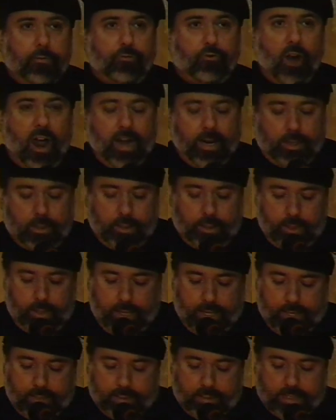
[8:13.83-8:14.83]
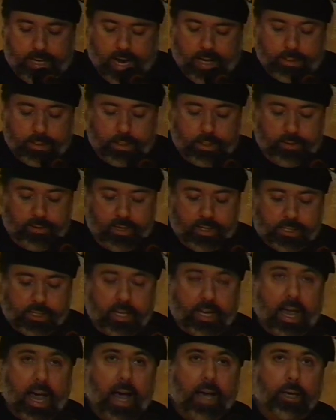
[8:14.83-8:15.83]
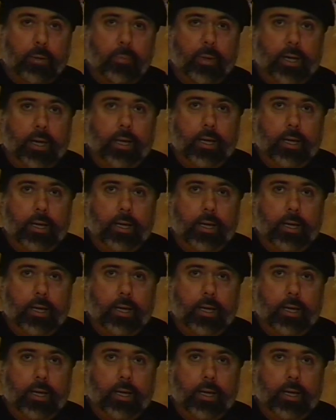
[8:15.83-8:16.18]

Franklin intended this academy